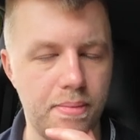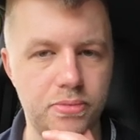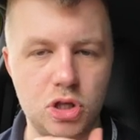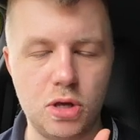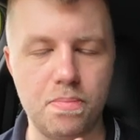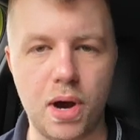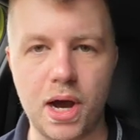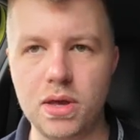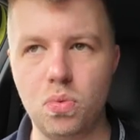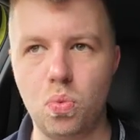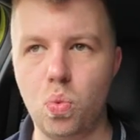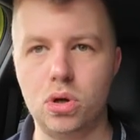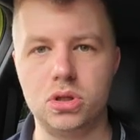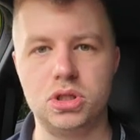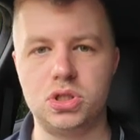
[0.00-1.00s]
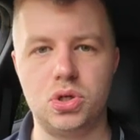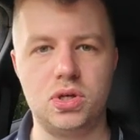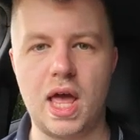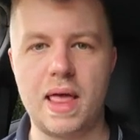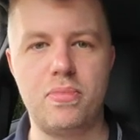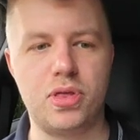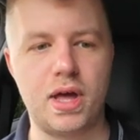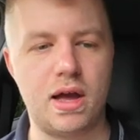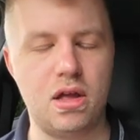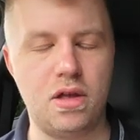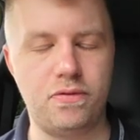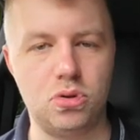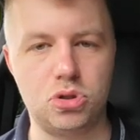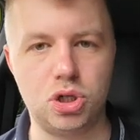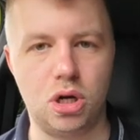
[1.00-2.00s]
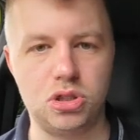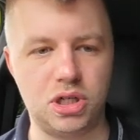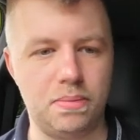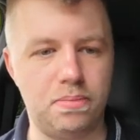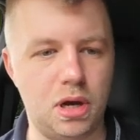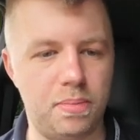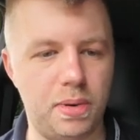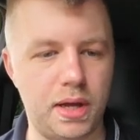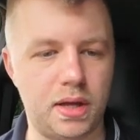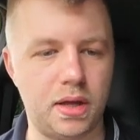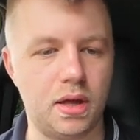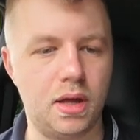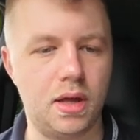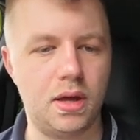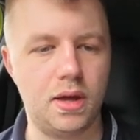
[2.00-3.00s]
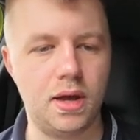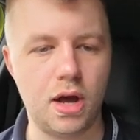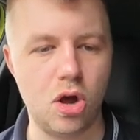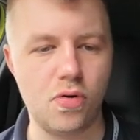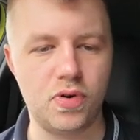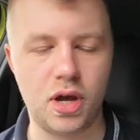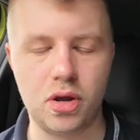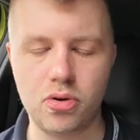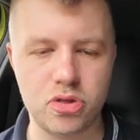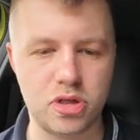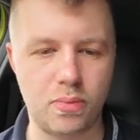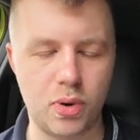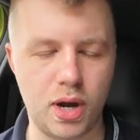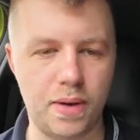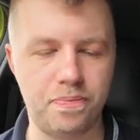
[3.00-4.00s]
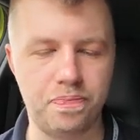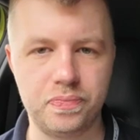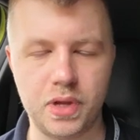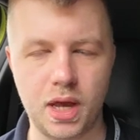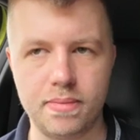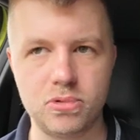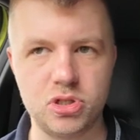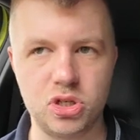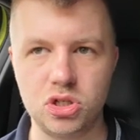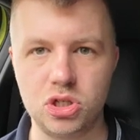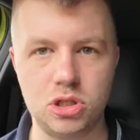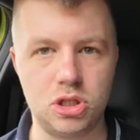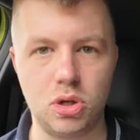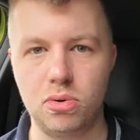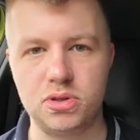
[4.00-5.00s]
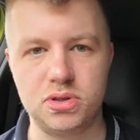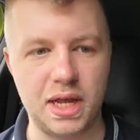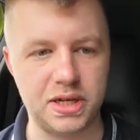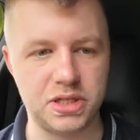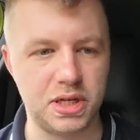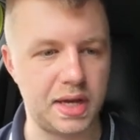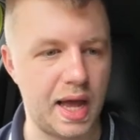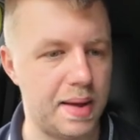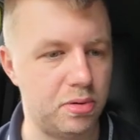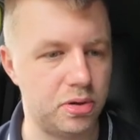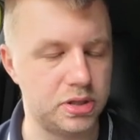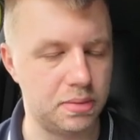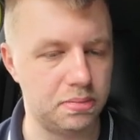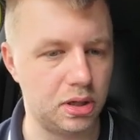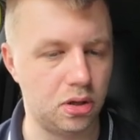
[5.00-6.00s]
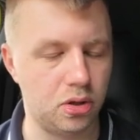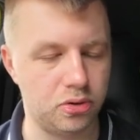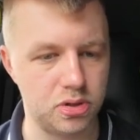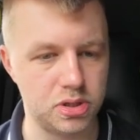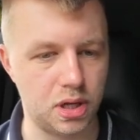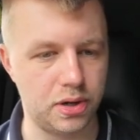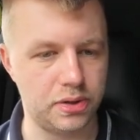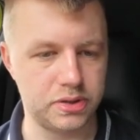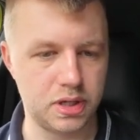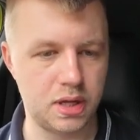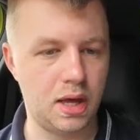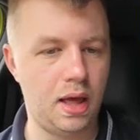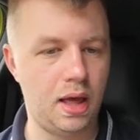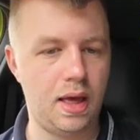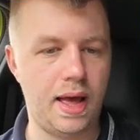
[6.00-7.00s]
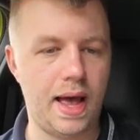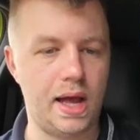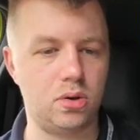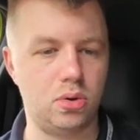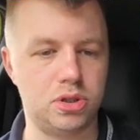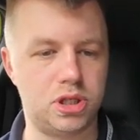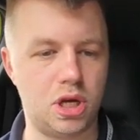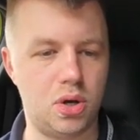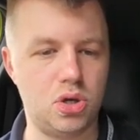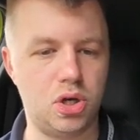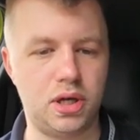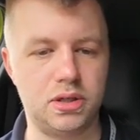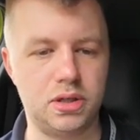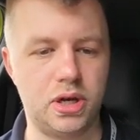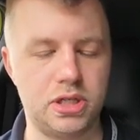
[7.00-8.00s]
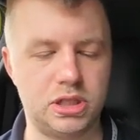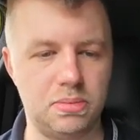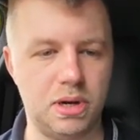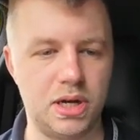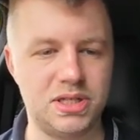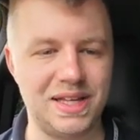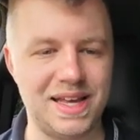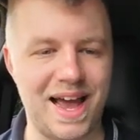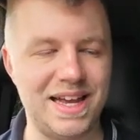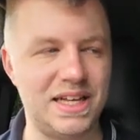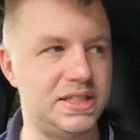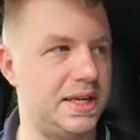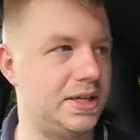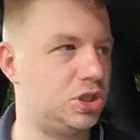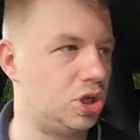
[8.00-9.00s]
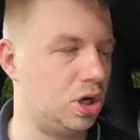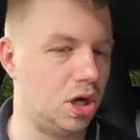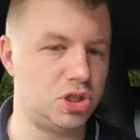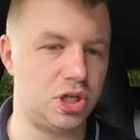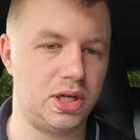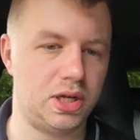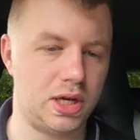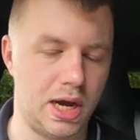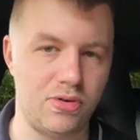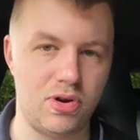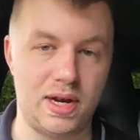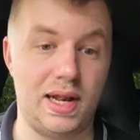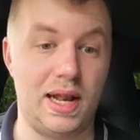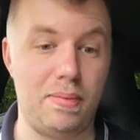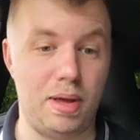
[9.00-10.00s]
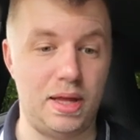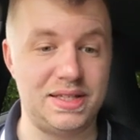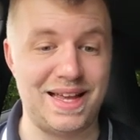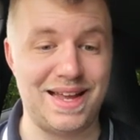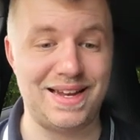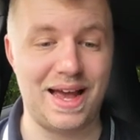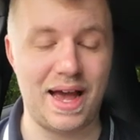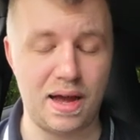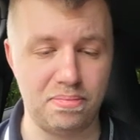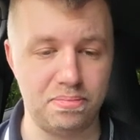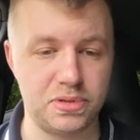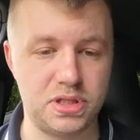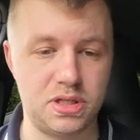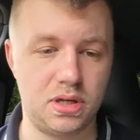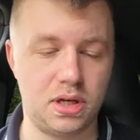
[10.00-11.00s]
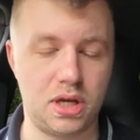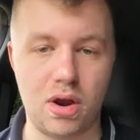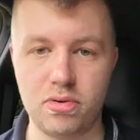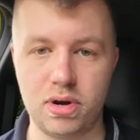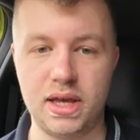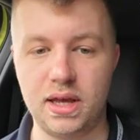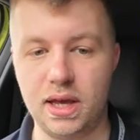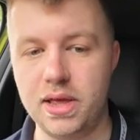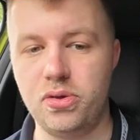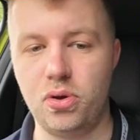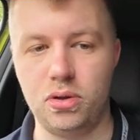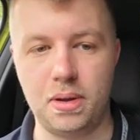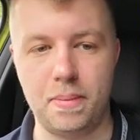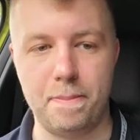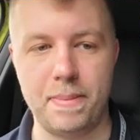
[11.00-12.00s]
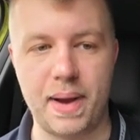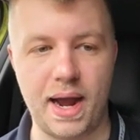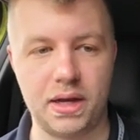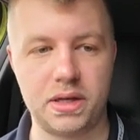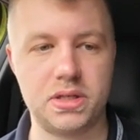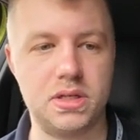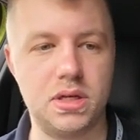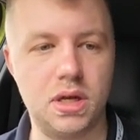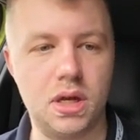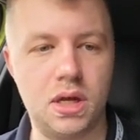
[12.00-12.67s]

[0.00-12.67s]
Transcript: You might want to enable that if you're charging in public overnight or somewhere, just so no one nicks your cable or something along those lines. And also you can customize the AC charging current limit in amps. Currently it's on max.